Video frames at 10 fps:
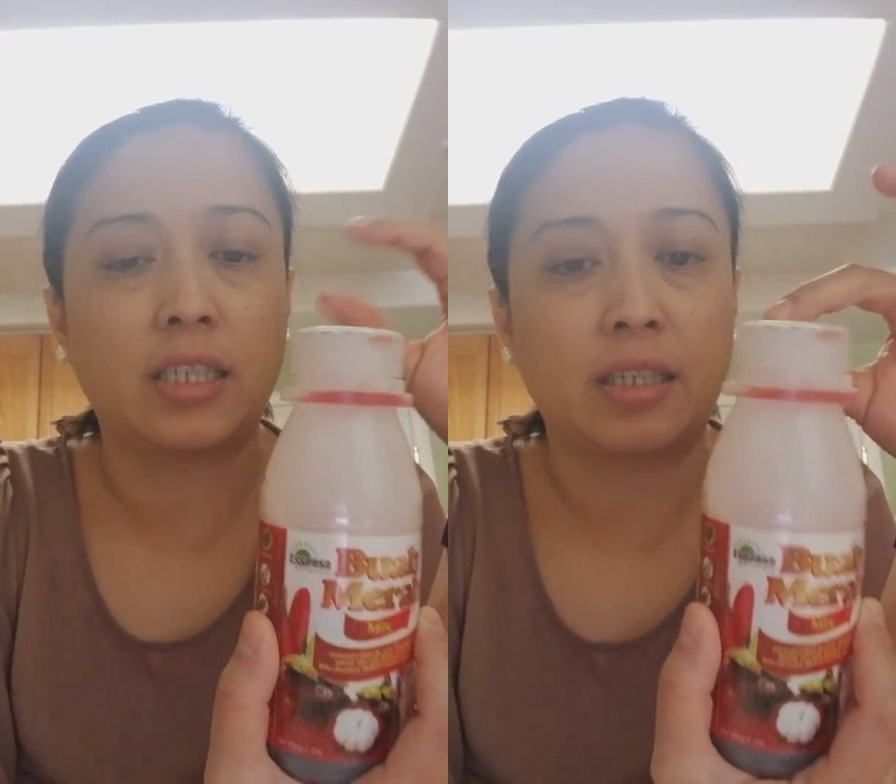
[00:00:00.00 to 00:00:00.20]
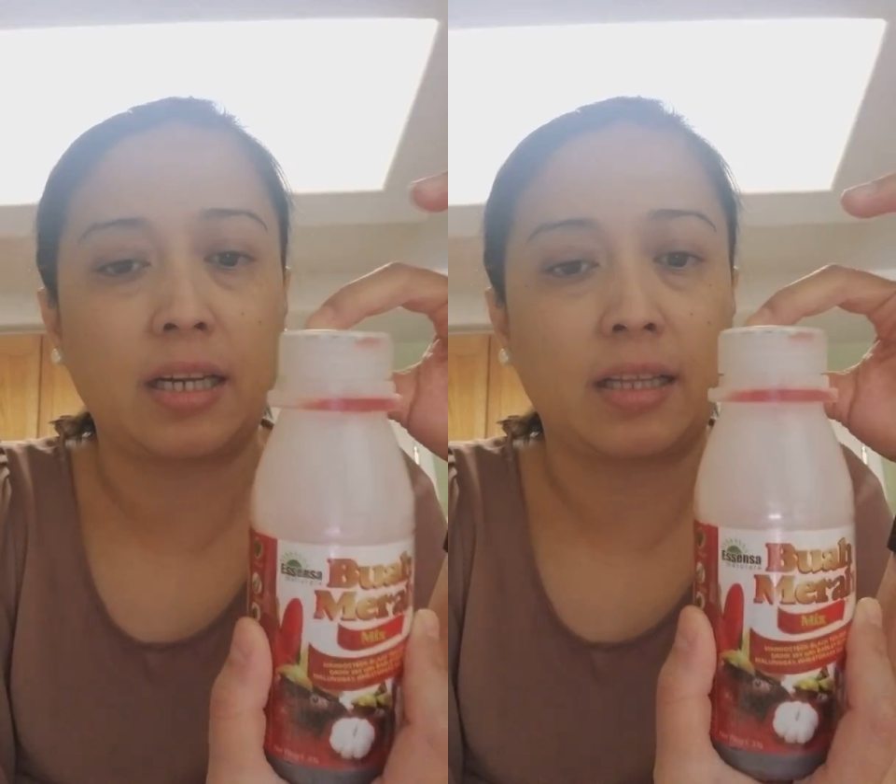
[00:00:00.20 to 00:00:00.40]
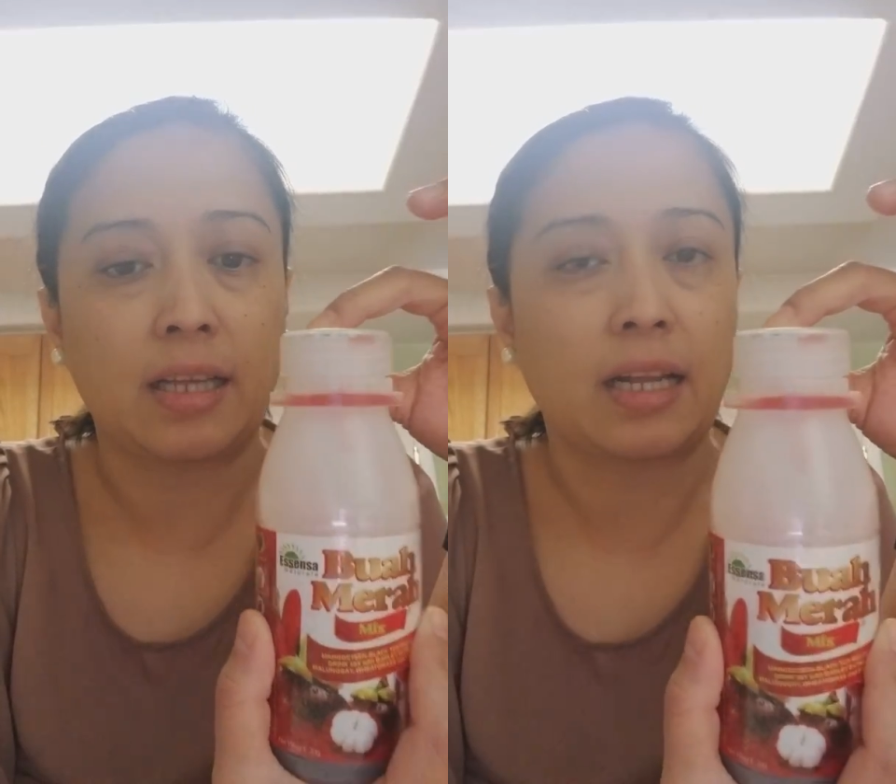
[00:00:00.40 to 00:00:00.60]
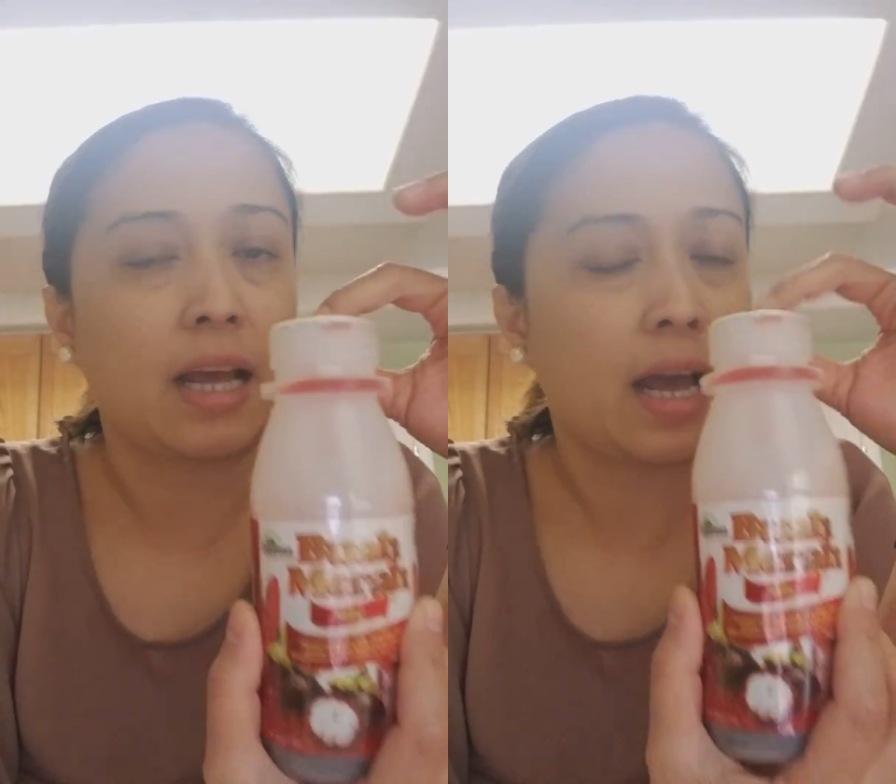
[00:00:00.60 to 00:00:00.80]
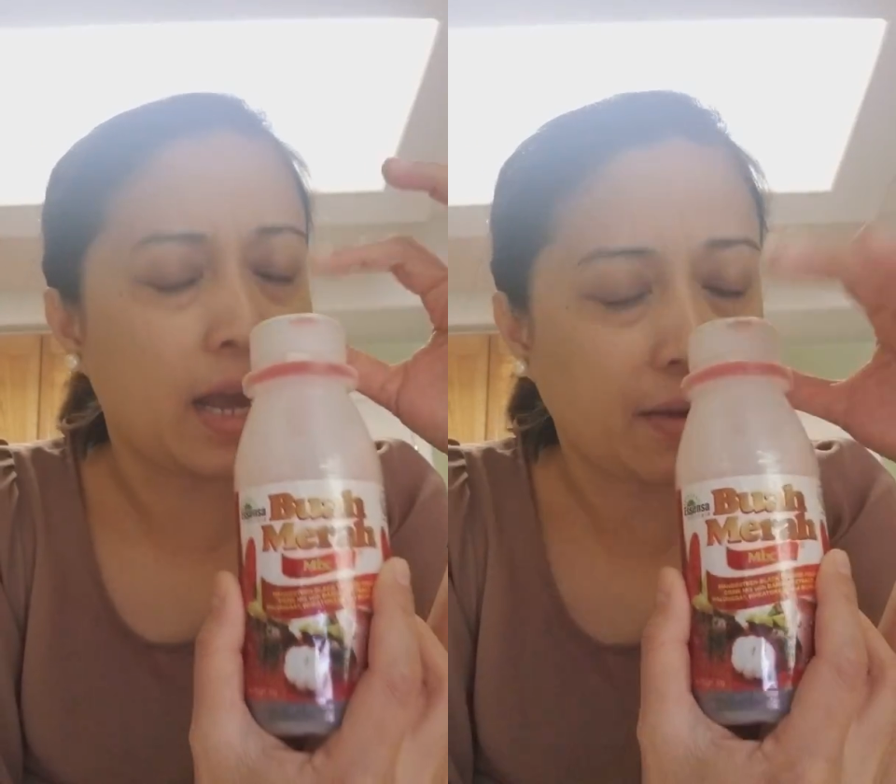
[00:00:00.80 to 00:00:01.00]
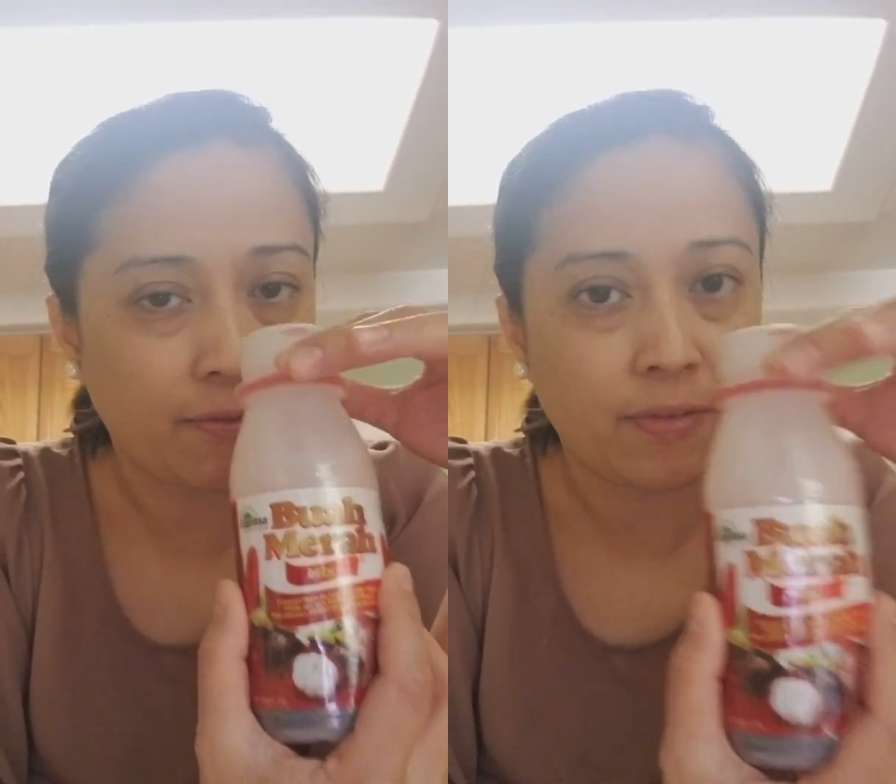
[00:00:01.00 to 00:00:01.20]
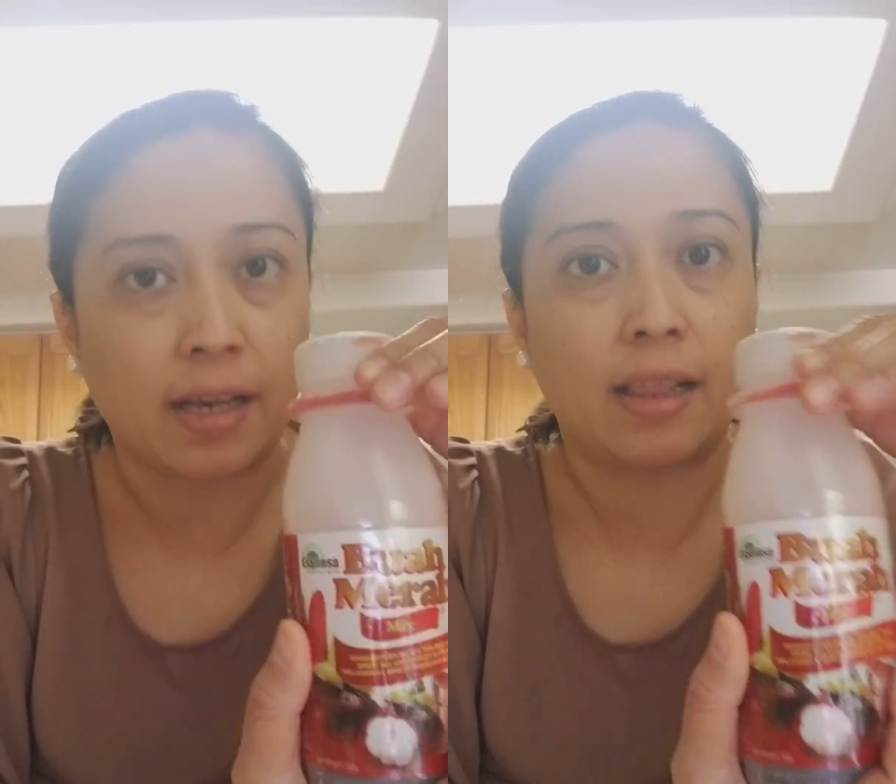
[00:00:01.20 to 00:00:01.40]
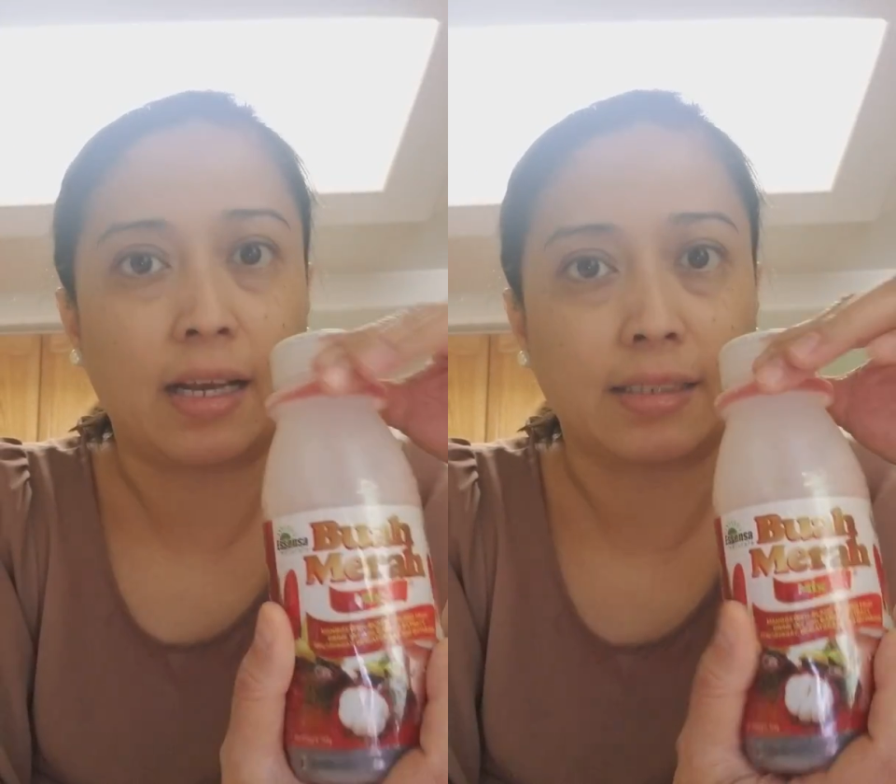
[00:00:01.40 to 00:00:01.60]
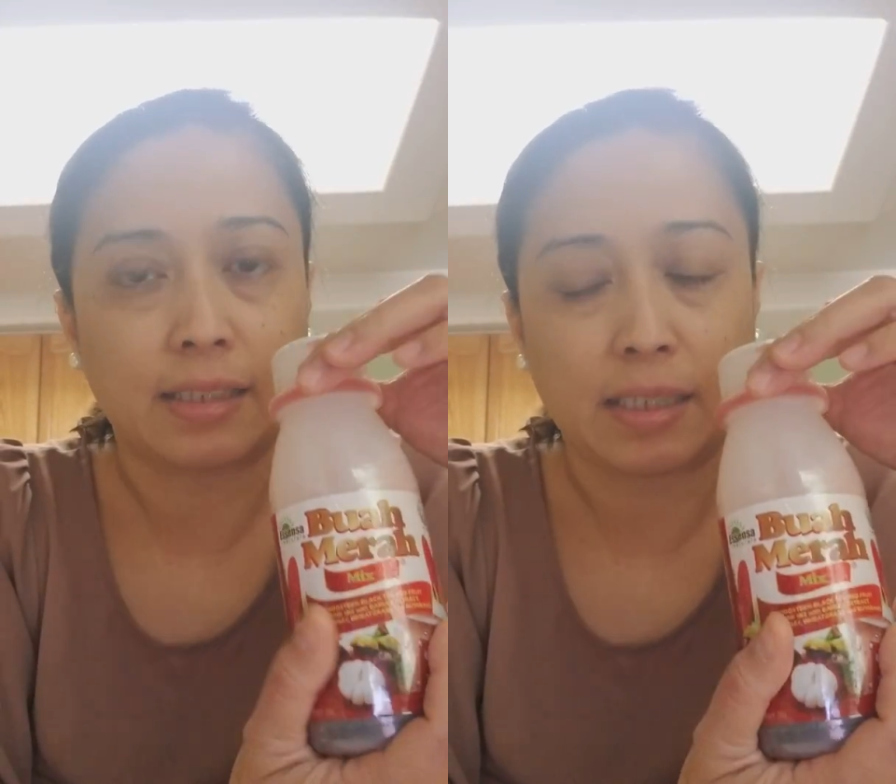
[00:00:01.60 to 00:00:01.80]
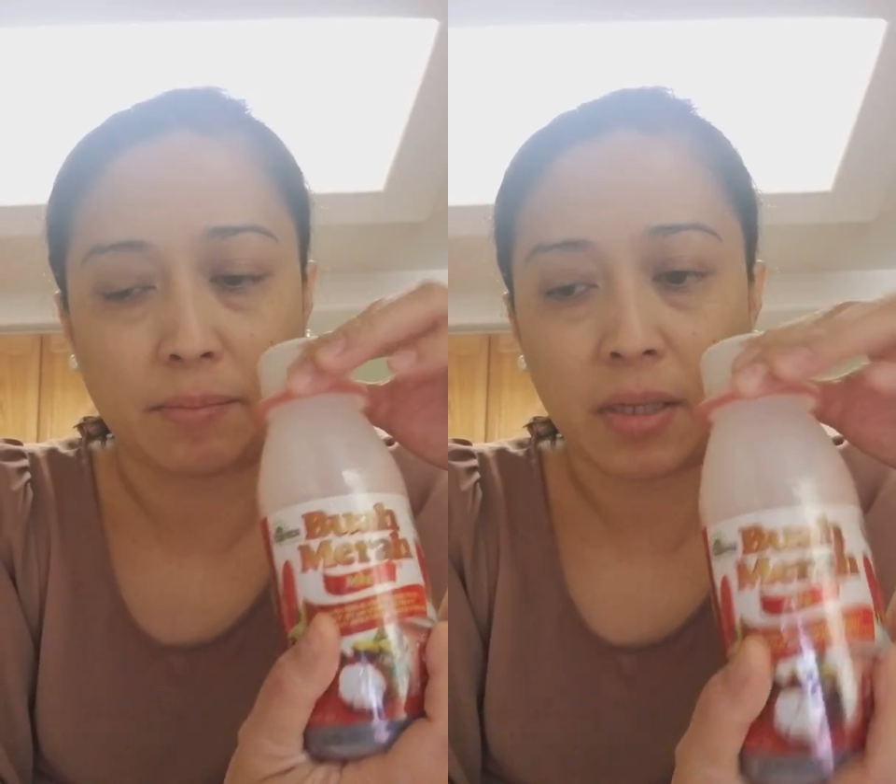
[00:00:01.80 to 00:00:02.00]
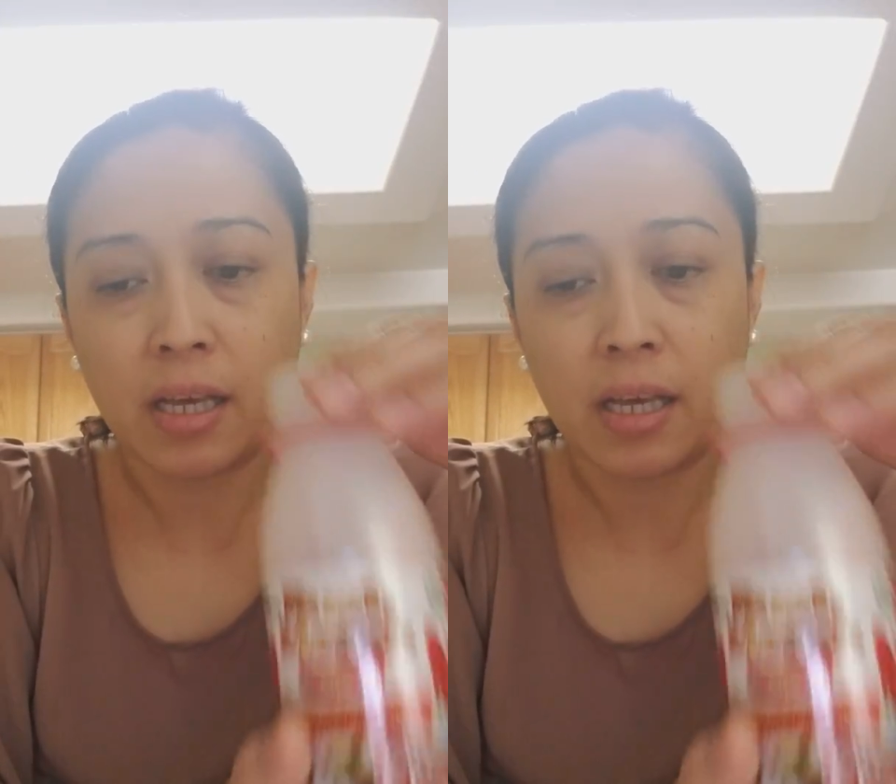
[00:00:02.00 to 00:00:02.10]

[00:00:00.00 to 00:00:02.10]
and 3 at night. I fell asleep.